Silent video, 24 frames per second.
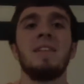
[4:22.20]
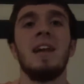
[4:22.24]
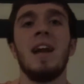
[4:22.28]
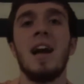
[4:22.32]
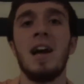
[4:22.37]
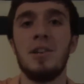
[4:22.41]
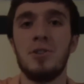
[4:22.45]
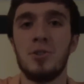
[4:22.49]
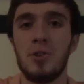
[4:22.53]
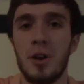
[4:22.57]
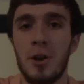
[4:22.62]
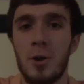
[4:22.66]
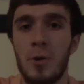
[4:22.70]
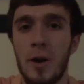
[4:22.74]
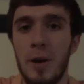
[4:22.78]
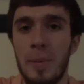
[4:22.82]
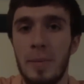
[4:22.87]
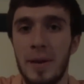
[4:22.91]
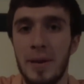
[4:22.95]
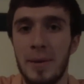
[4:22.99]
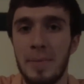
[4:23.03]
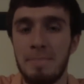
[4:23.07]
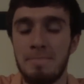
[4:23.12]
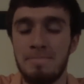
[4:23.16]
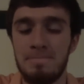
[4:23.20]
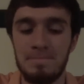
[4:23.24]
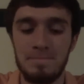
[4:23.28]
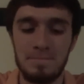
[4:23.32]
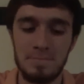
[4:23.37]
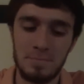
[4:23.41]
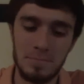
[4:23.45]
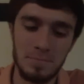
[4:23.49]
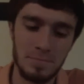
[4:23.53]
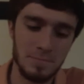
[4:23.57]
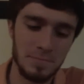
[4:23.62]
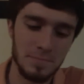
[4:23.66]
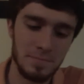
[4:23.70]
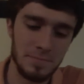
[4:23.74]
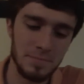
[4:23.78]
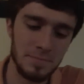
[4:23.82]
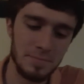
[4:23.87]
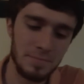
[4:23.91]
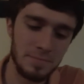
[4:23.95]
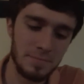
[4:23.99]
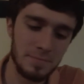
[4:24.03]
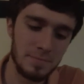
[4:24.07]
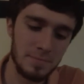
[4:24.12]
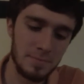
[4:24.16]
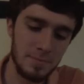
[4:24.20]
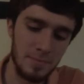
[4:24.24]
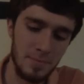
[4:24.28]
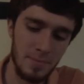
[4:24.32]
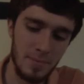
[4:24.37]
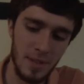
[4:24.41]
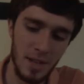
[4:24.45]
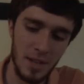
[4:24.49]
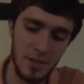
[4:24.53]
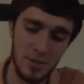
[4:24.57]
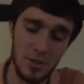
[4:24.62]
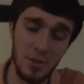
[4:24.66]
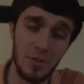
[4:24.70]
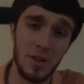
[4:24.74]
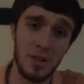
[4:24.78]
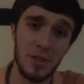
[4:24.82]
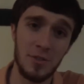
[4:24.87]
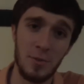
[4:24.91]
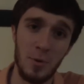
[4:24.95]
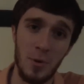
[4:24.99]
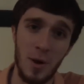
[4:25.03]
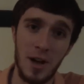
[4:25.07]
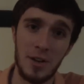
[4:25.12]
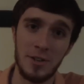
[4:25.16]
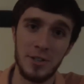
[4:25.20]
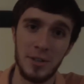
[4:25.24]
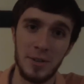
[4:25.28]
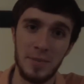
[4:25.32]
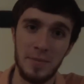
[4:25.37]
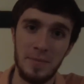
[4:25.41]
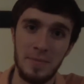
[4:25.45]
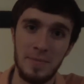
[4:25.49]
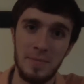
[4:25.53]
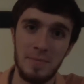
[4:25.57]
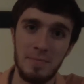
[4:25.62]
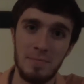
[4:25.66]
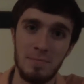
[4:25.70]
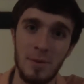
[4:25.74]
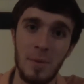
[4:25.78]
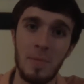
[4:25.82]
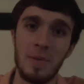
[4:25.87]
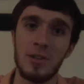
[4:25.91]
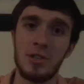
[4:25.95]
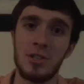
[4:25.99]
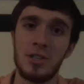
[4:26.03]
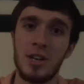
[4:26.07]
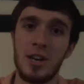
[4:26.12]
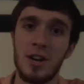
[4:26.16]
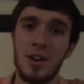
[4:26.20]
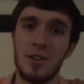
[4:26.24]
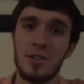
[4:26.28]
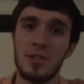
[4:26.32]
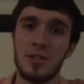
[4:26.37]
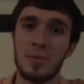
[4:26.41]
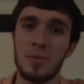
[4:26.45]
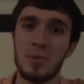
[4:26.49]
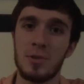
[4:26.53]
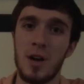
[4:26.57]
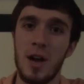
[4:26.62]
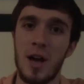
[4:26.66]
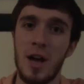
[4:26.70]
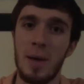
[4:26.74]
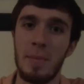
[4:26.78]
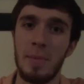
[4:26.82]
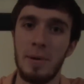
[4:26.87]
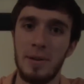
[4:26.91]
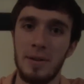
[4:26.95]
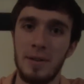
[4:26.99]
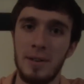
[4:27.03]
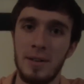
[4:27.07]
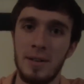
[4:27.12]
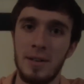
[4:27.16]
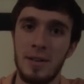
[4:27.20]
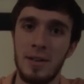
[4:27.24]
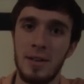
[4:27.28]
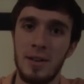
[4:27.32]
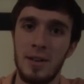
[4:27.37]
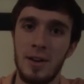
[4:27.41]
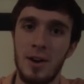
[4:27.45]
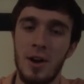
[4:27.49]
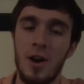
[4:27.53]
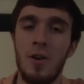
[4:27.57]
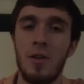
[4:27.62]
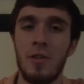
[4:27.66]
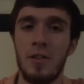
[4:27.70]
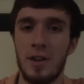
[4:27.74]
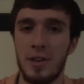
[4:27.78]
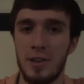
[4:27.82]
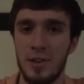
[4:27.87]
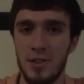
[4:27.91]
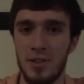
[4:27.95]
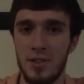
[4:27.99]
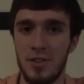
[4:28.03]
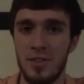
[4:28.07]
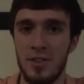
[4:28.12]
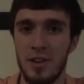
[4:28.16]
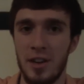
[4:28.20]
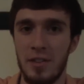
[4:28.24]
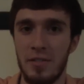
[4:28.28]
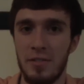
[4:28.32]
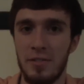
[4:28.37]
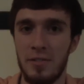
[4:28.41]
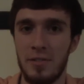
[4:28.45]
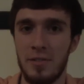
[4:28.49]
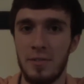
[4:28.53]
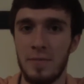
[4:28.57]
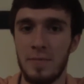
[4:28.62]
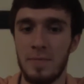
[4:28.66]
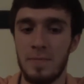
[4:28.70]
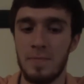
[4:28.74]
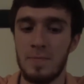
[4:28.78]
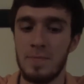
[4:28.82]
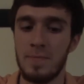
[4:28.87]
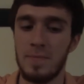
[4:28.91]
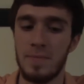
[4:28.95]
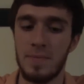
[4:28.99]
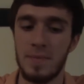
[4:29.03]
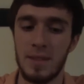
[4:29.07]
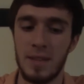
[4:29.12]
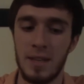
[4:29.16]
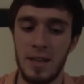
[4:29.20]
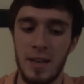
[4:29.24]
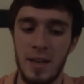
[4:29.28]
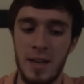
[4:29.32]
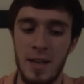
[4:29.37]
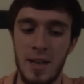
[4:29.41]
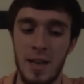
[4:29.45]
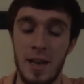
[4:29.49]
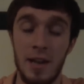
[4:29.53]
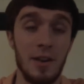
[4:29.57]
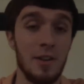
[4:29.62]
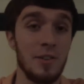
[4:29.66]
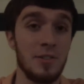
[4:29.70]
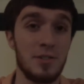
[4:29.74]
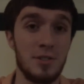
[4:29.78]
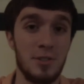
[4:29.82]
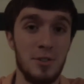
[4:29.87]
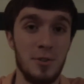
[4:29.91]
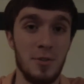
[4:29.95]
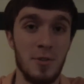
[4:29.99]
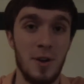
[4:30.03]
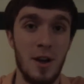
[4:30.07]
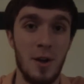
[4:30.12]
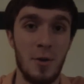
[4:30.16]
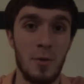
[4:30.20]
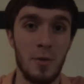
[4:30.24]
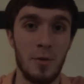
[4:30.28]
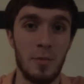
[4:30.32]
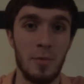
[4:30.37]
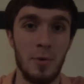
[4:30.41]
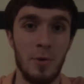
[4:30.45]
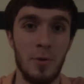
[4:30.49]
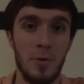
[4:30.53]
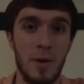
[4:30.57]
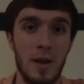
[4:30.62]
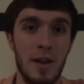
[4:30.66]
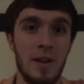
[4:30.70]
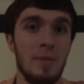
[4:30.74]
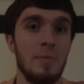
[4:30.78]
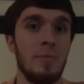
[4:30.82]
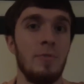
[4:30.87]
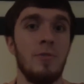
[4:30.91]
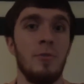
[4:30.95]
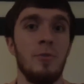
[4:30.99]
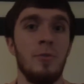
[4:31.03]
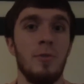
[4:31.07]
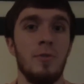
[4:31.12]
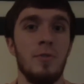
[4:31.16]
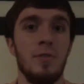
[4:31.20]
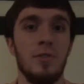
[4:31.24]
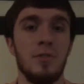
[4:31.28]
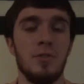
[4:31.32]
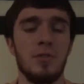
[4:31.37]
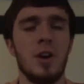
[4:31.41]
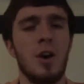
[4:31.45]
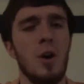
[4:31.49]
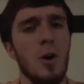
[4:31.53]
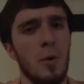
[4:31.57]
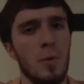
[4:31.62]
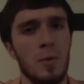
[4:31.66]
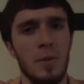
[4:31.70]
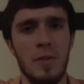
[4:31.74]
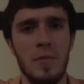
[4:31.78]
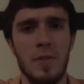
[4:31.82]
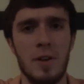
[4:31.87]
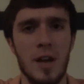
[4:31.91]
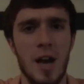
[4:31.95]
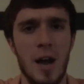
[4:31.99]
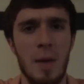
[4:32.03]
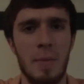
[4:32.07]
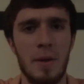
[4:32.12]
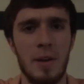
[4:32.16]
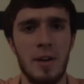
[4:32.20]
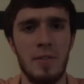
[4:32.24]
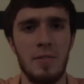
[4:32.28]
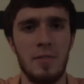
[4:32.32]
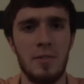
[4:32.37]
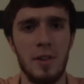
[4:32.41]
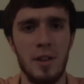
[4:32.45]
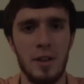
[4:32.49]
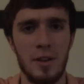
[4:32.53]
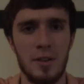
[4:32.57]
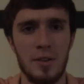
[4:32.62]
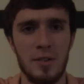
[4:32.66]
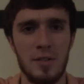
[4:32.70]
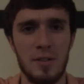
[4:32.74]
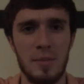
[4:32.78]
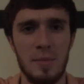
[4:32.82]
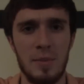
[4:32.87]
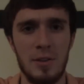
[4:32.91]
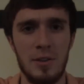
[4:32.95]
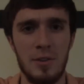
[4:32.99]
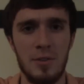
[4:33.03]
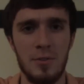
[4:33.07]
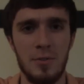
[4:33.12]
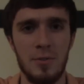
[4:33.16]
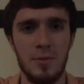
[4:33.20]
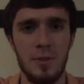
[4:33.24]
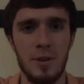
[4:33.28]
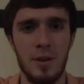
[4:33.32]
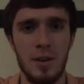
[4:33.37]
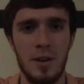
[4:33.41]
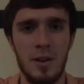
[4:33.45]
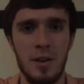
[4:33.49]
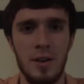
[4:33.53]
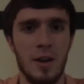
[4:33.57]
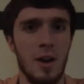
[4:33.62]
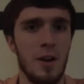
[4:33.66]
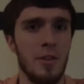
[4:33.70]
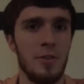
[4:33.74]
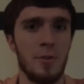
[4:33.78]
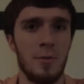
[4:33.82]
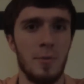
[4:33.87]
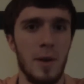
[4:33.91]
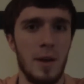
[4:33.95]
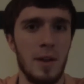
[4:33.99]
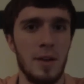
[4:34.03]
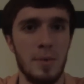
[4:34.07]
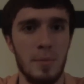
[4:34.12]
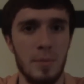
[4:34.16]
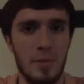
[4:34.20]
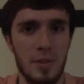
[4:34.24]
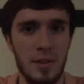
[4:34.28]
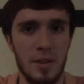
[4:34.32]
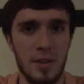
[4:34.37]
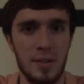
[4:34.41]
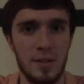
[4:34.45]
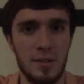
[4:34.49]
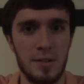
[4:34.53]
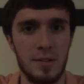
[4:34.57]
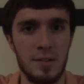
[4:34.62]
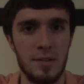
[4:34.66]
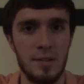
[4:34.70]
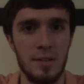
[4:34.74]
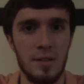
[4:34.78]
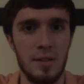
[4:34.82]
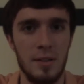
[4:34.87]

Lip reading: And I enjoy it quite a bit. So thanks for watching. Remember to share, subscribe, all that good stuff. And I'll see you around with more random food reviews. Oh, leave a comment if you'd like to see me do other random things.